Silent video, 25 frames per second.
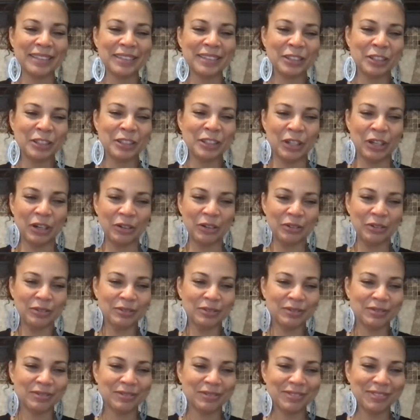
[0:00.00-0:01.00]
you know,
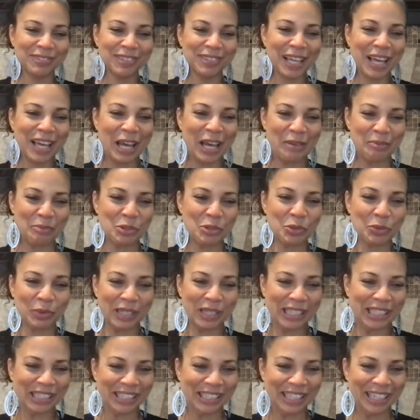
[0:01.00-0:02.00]
I'm
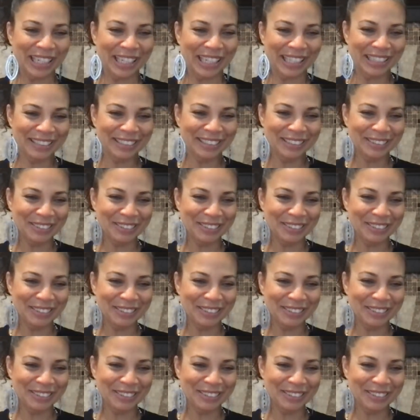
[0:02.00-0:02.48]
29,